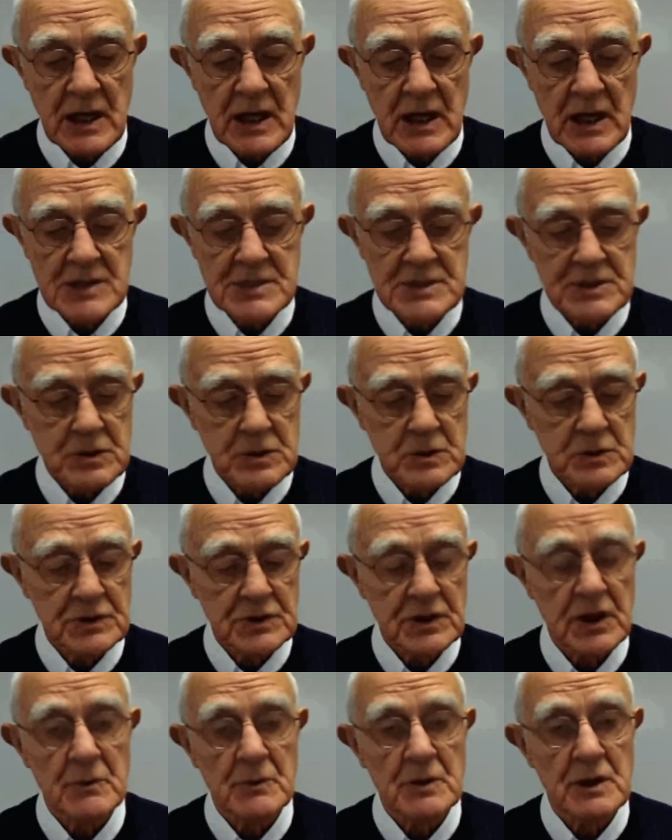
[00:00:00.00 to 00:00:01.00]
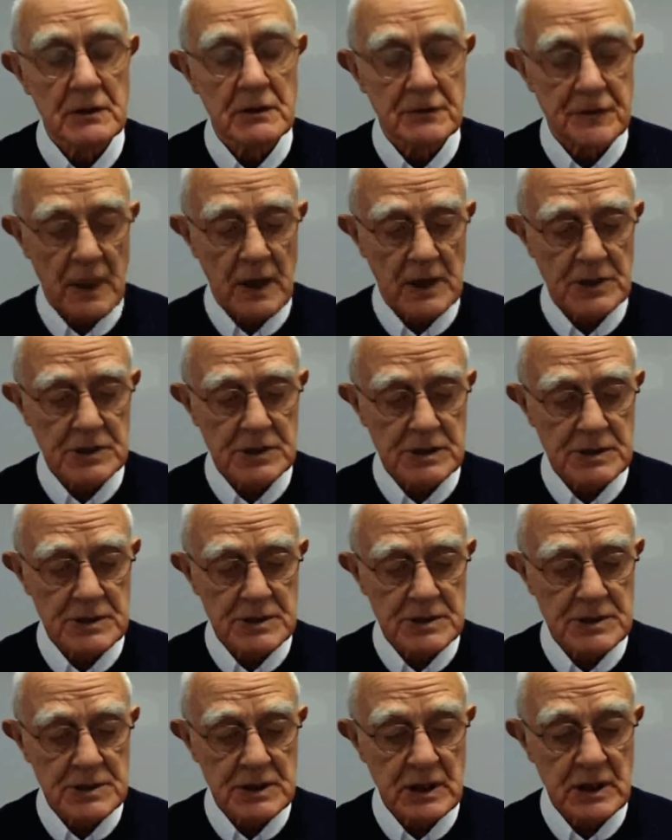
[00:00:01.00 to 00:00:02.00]
has two terminal
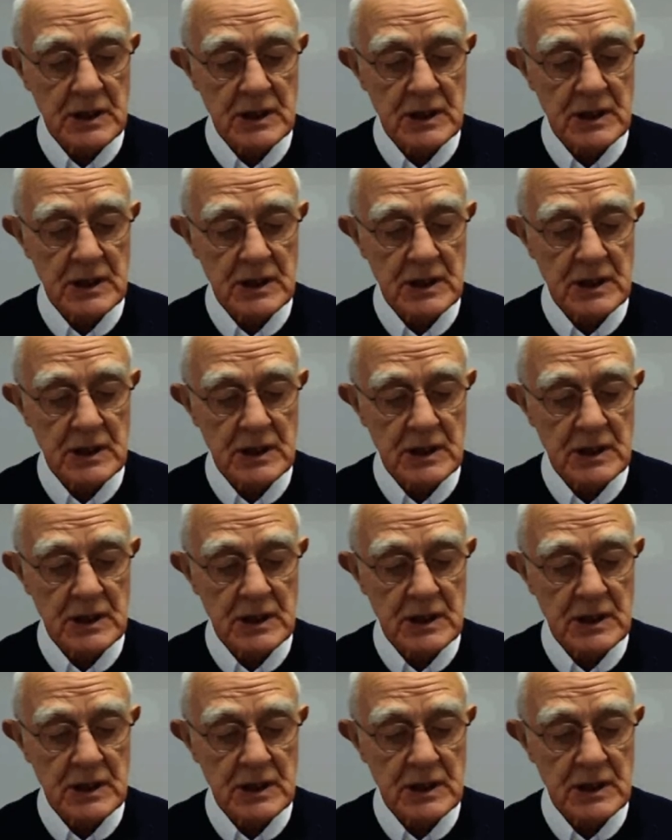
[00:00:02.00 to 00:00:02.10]
functions.